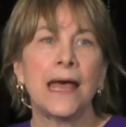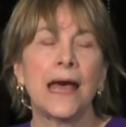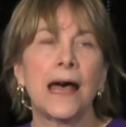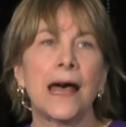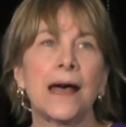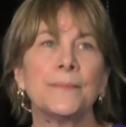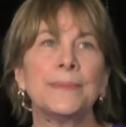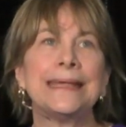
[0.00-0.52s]

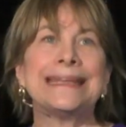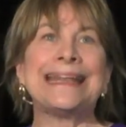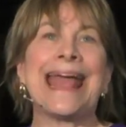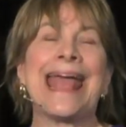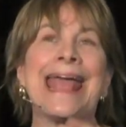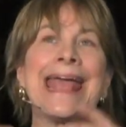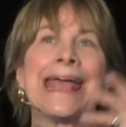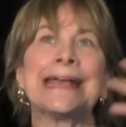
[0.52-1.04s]
um,
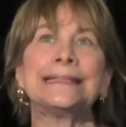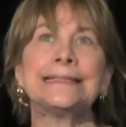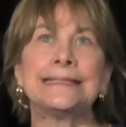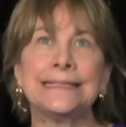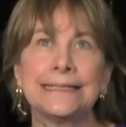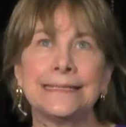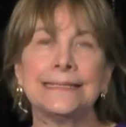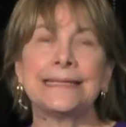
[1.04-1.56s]

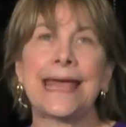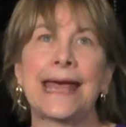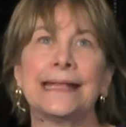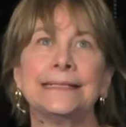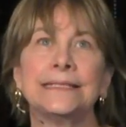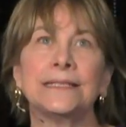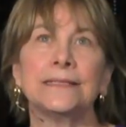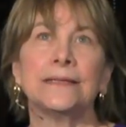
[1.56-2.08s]
enhanced
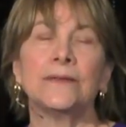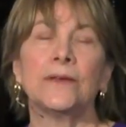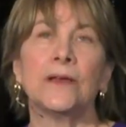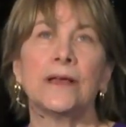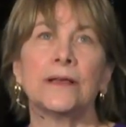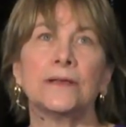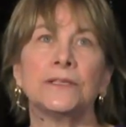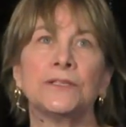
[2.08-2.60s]
dad's
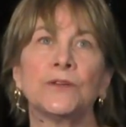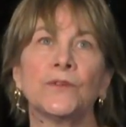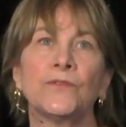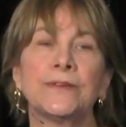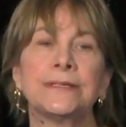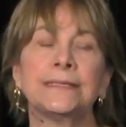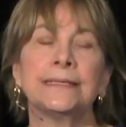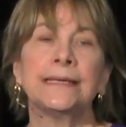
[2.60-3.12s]
uh,
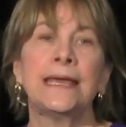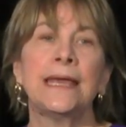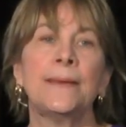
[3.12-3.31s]
service,